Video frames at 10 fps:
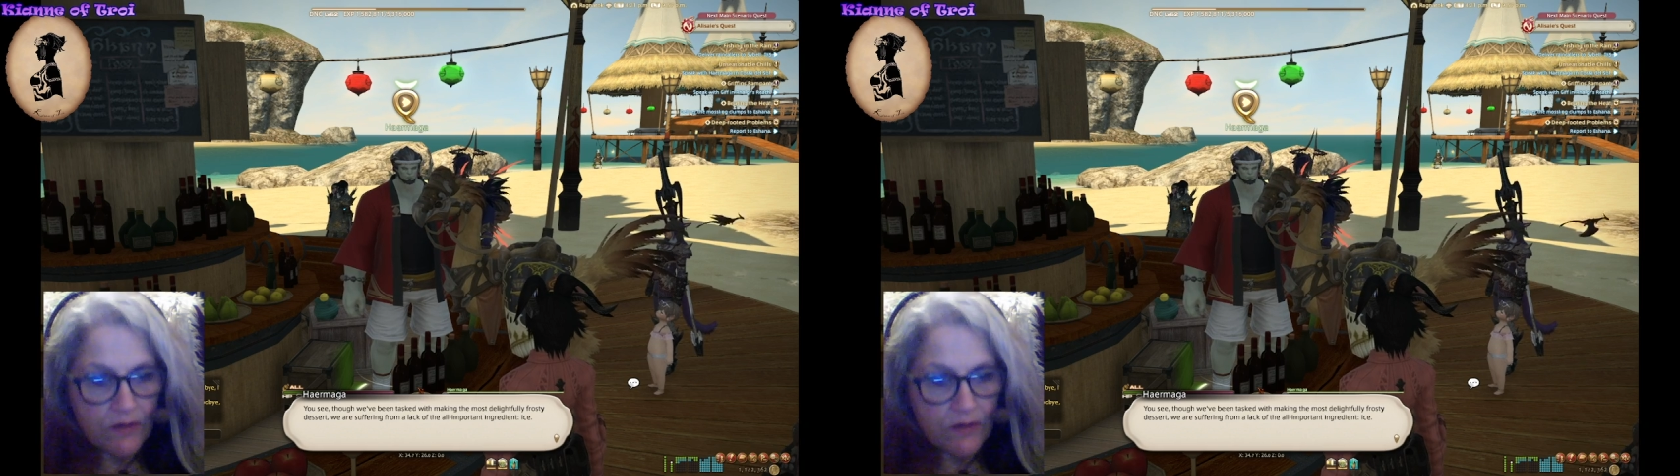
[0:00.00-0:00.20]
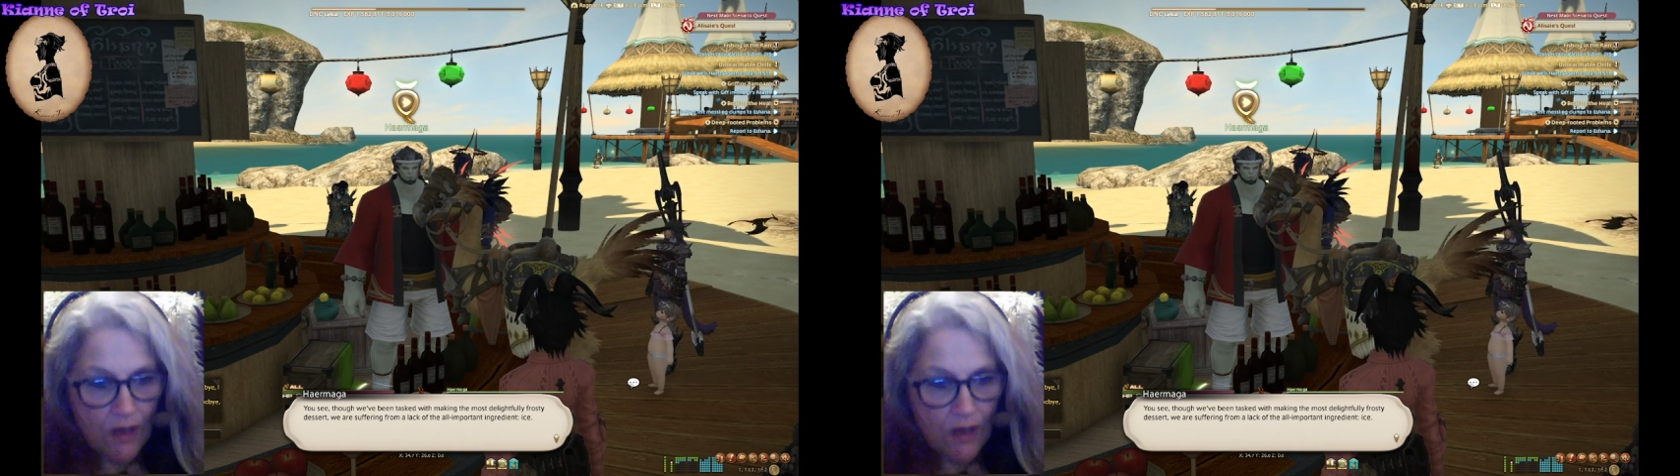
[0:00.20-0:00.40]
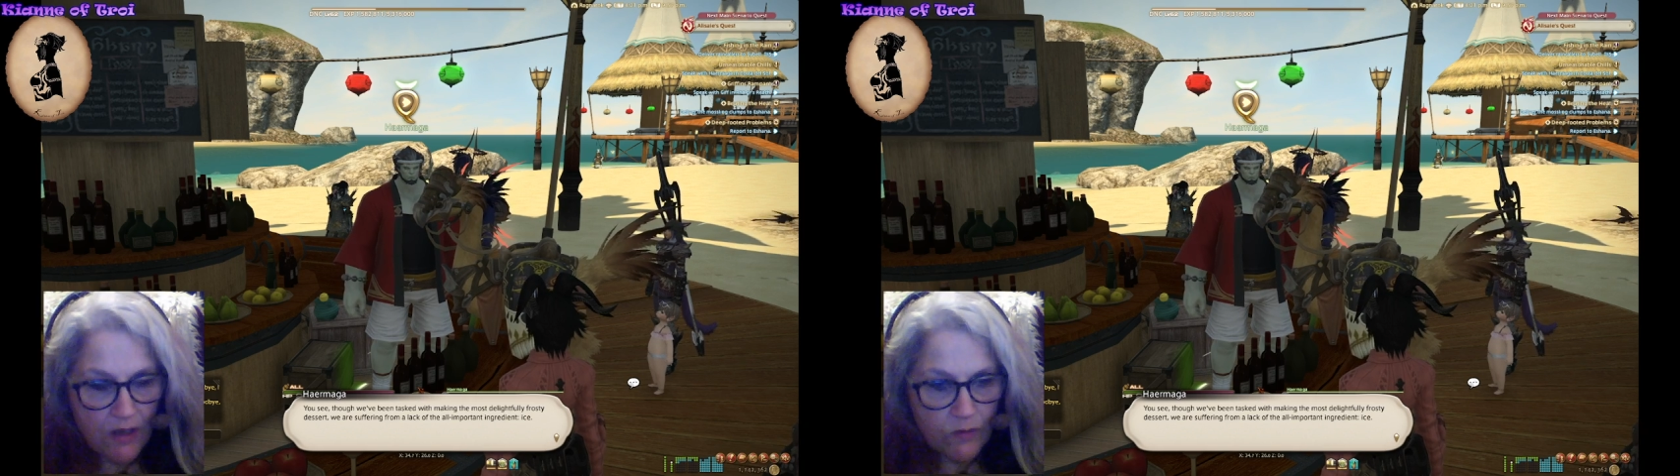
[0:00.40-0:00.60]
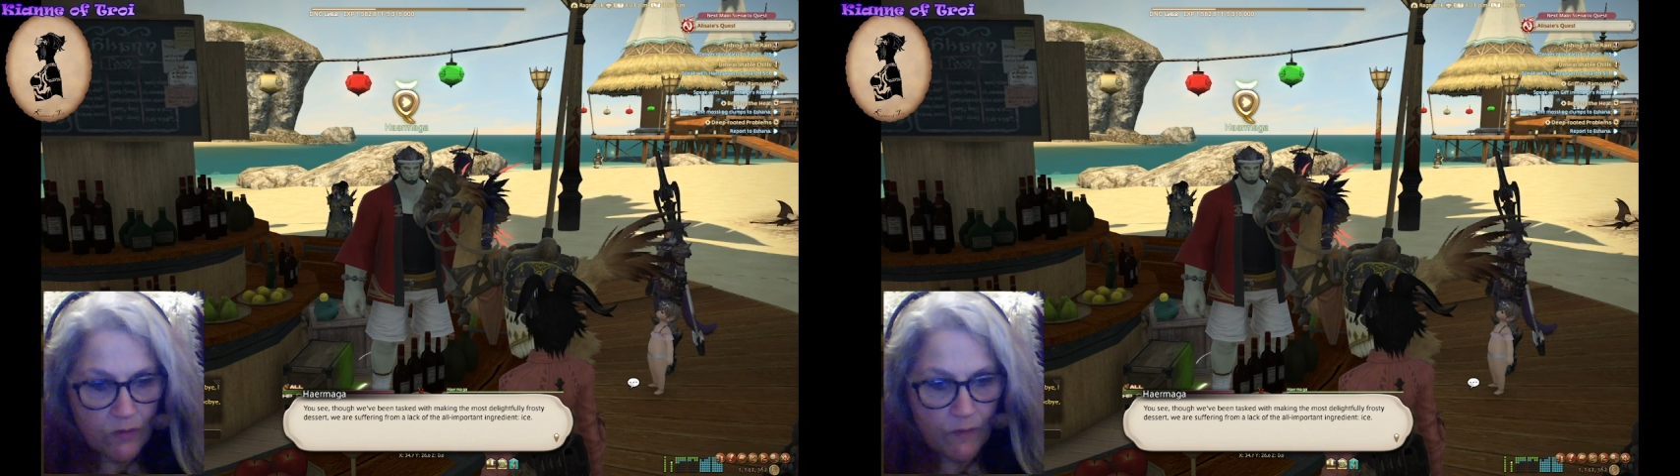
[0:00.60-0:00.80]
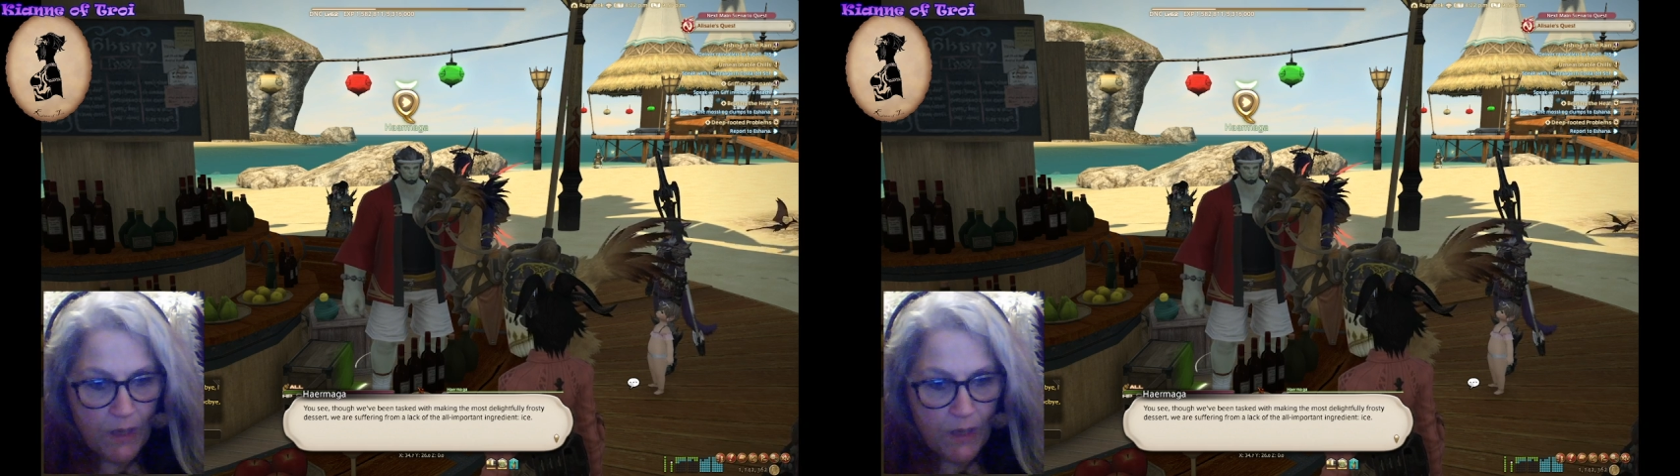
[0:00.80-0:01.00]
tasked with
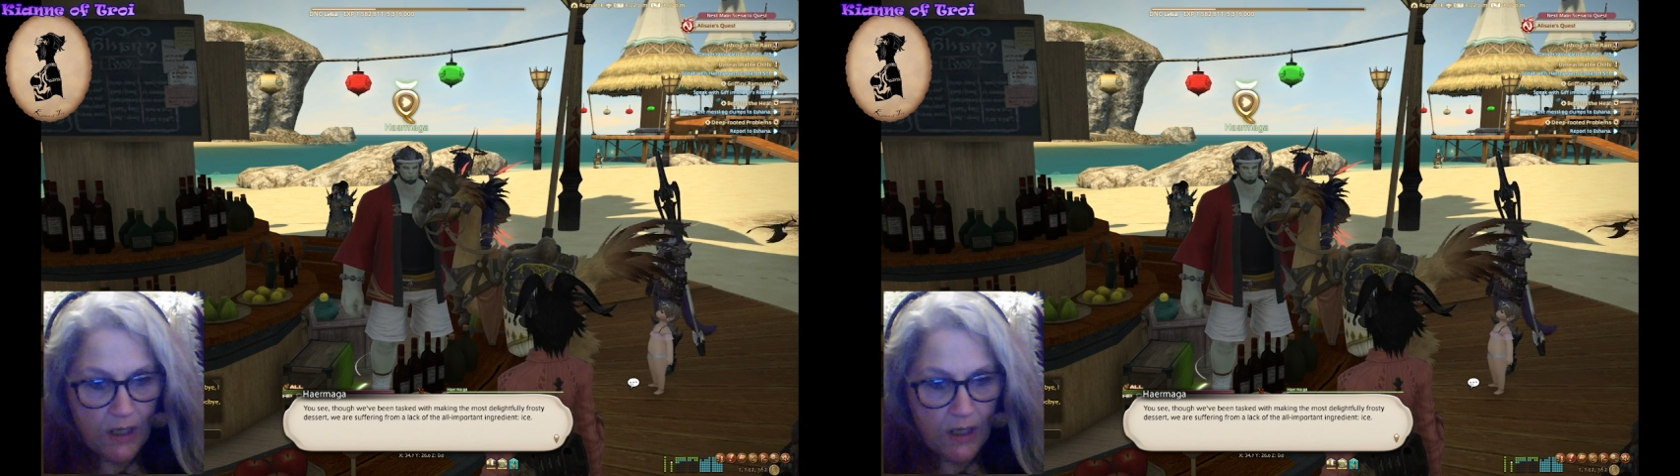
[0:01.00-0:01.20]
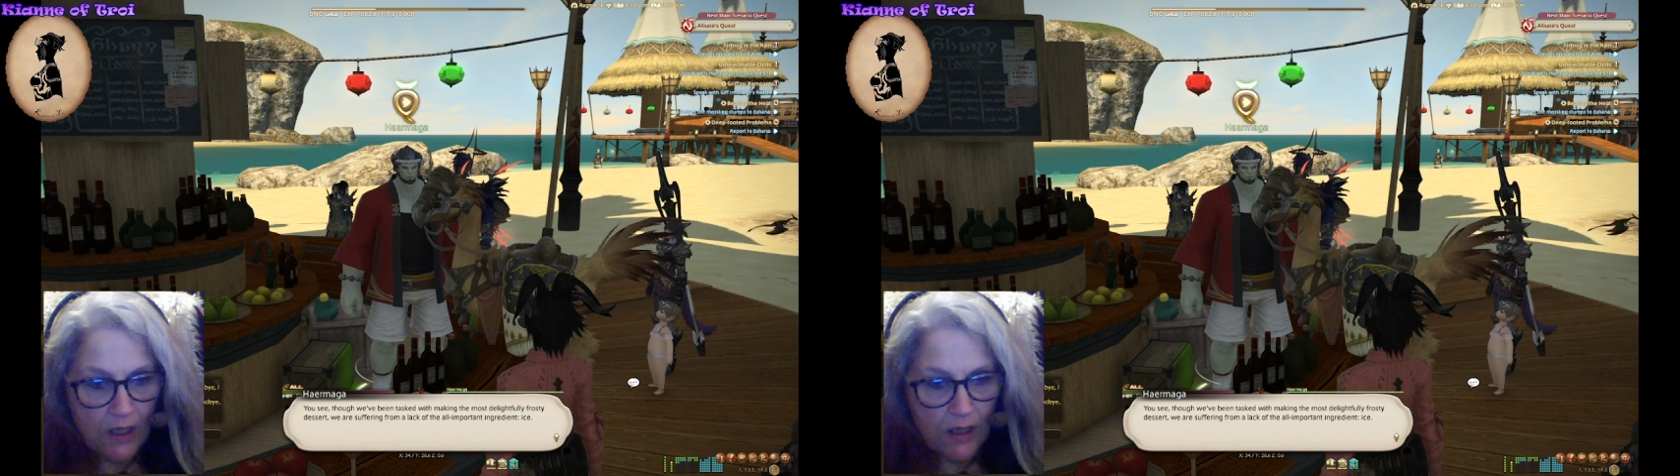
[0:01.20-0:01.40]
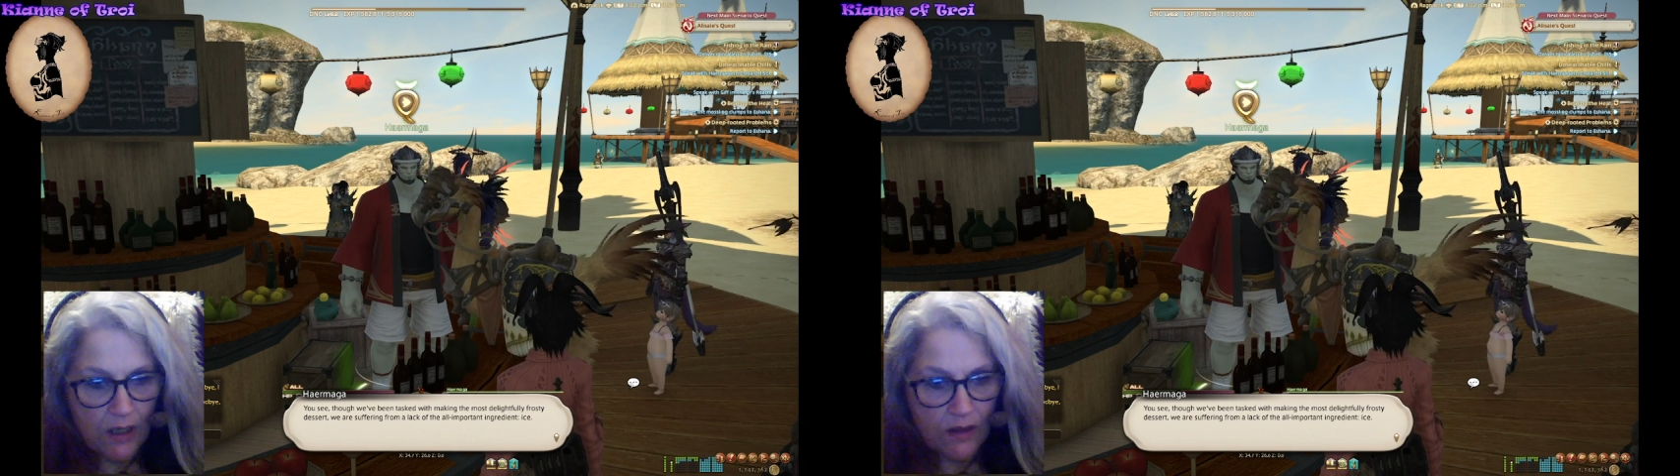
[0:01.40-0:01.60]
making